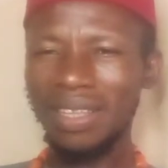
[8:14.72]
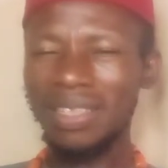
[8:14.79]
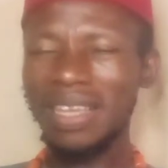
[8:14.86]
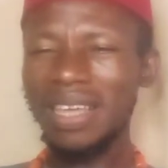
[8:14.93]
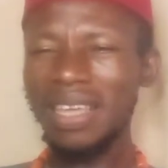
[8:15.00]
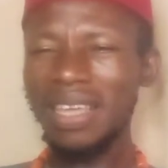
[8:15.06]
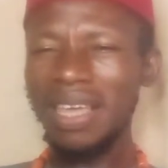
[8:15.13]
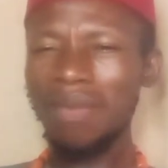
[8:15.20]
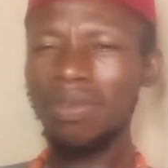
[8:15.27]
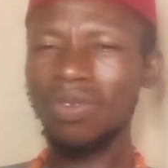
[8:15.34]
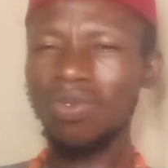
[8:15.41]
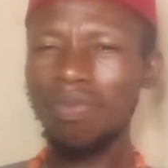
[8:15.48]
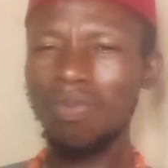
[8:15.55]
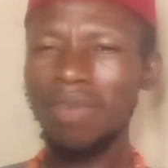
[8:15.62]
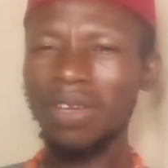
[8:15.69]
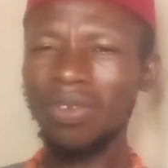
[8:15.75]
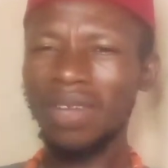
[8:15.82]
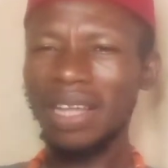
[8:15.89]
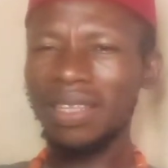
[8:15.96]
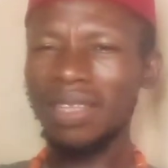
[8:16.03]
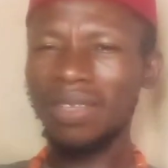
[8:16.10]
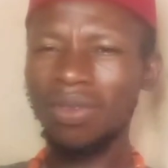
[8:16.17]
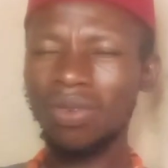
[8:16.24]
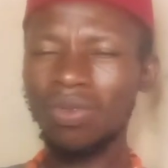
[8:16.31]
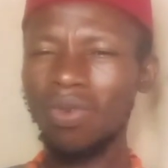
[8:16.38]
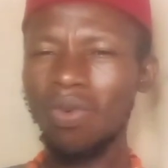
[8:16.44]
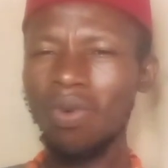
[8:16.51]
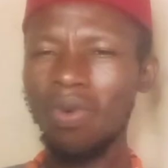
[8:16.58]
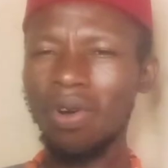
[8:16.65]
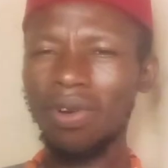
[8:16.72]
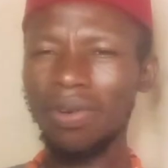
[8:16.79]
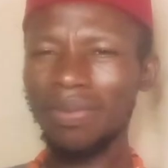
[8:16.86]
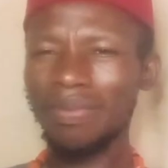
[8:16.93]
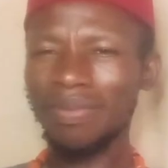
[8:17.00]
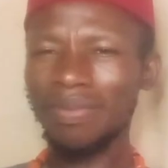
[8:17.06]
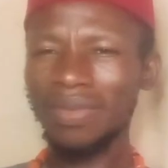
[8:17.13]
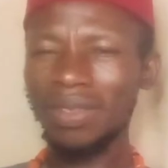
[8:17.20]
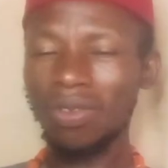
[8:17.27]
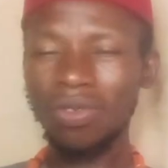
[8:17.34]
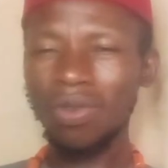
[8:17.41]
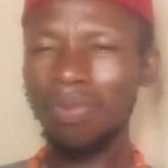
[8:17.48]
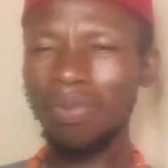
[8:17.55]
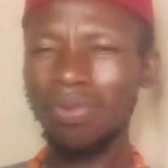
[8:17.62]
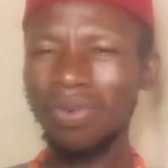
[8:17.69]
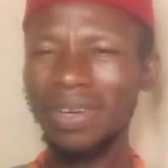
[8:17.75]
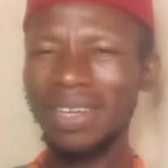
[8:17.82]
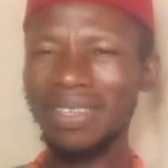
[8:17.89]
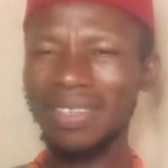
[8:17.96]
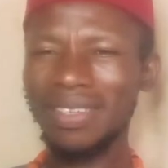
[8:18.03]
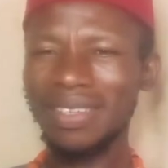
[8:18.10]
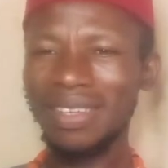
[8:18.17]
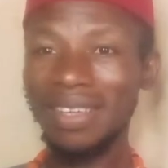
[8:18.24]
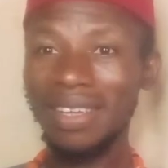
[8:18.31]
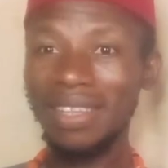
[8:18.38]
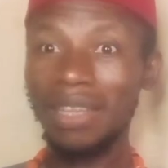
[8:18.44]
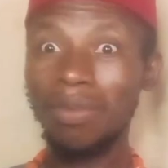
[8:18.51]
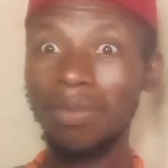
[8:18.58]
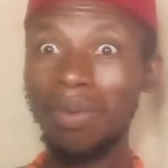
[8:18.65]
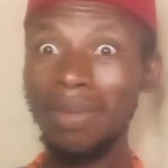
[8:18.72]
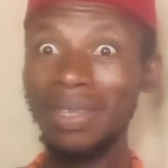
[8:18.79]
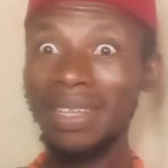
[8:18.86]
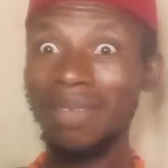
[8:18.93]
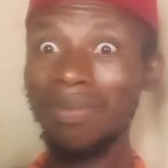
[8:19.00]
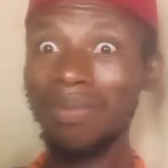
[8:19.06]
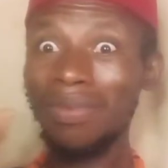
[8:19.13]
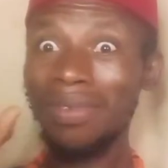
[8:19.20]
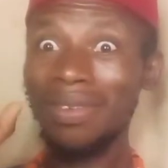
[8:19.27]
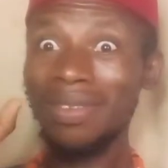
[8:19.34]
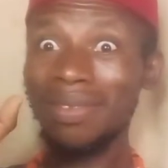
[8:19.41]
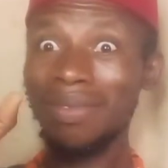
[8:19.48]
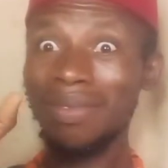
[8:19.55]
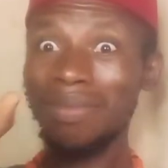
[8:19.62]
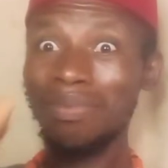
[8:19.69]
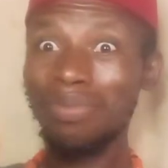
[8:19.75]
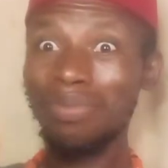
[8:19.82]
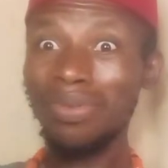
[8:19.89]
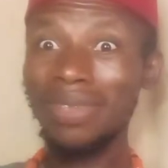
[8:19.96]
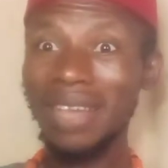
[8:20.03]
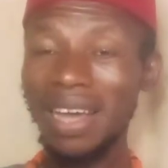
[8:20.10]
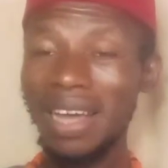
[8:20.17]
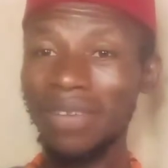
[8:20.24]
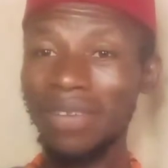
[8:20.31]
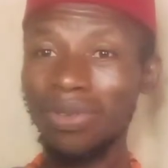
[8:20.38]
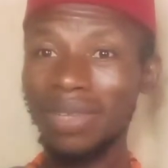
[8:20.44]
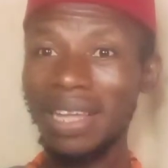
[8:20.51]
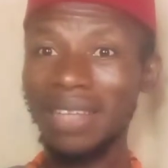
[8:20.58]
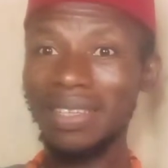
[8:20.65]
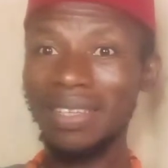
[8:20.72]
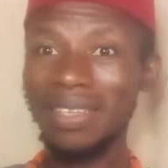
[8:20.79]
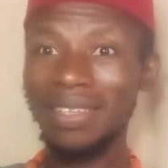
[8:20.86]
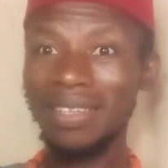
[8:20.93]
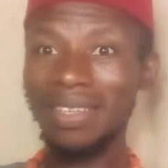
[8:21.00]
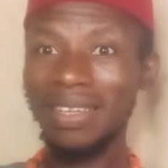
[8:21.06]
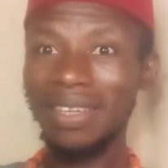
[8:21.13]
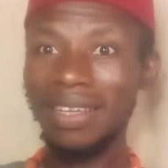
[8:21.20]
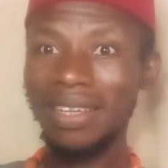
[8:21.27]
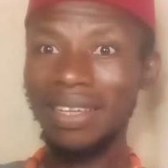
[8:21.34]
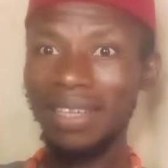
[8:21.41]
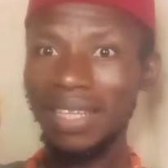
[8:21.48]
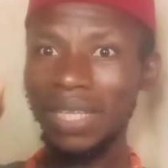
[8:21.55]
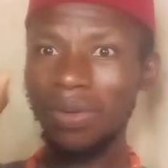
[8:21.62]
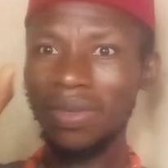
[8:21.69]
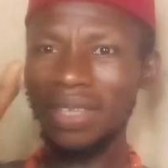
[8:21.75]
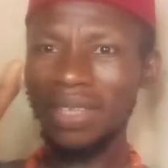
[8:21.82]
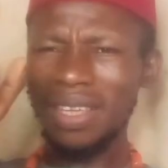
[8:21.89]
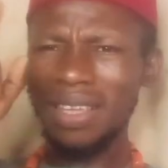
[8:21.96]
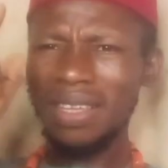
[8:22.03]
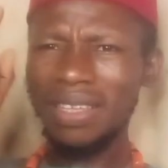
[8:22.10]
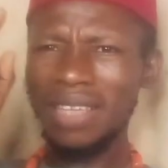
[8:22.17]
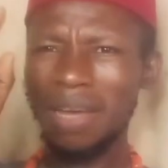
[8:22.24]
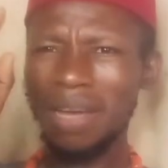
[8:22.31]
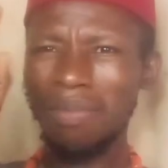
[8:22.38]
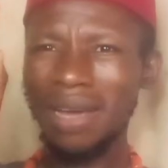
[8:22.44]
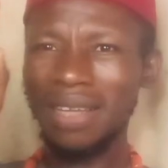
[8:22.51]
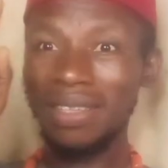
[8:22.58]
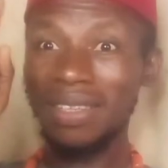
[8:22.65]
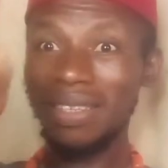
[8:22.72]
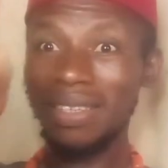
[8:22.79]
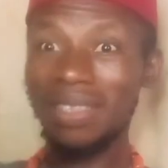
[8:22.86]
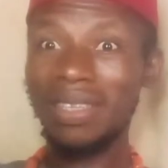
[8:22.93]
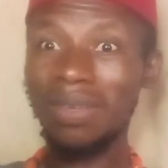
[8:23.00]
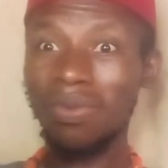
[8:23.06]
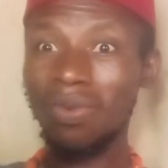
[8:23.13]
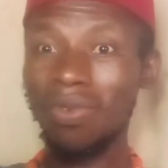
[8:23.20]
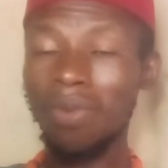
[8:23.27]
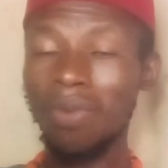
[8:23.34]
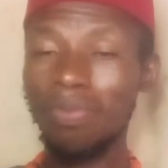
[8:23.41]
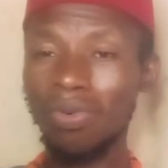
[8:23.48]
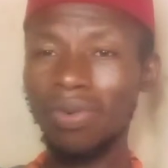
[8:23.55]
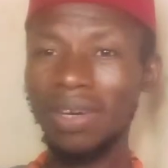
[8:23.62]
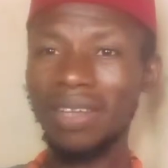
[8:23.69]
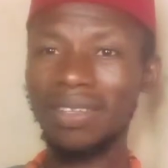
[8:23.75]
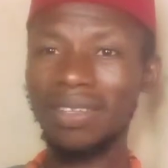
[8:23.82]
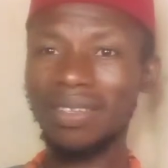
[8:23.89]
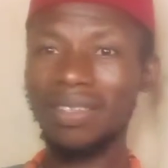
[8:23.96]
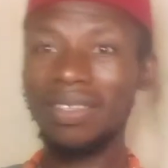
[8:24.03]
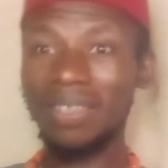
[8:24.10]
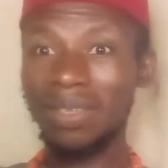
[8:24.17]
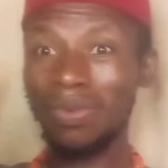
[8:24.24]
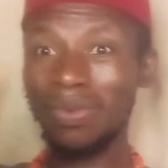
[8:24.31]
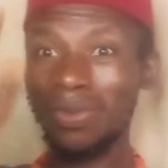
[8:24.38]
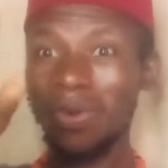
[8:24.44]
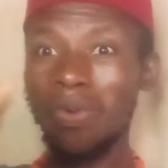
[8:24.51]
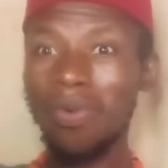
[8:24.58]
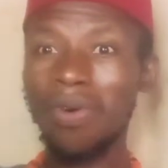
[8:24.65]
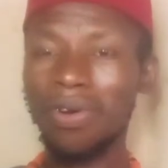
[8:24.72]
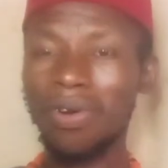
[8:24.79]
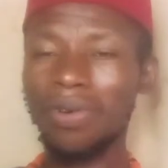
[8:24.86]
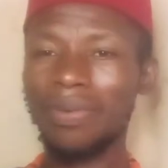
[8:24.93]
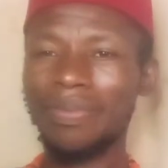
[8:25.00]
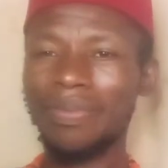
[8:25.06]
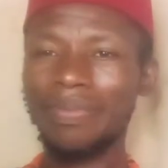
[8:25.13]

their aim is to make sure that thing does not work, does not progress. The moment they put their eyes on that thing, they will say in their mind, this thing will not progress, this thing will not work.